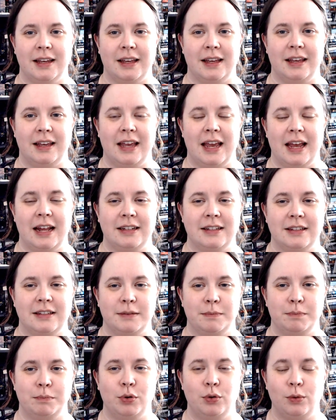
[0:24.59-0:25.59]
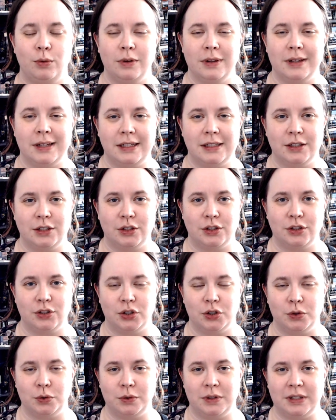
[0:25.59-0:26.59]
gets pulled
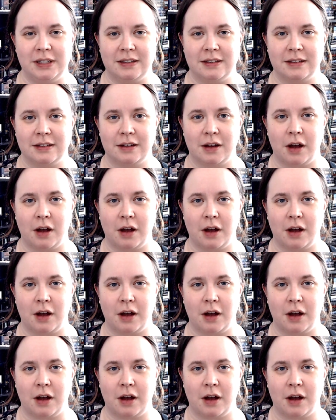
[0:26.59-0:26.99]
into this